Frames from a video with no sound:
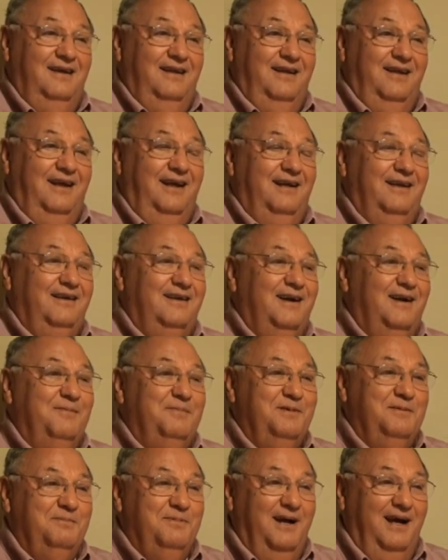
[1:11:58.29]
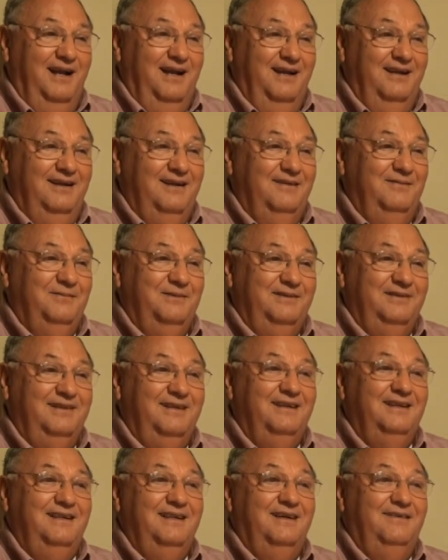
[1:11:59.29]
the helicopter pilot was
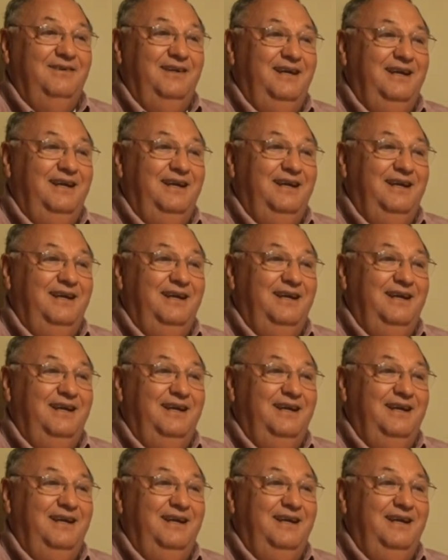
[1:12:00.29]
good enough.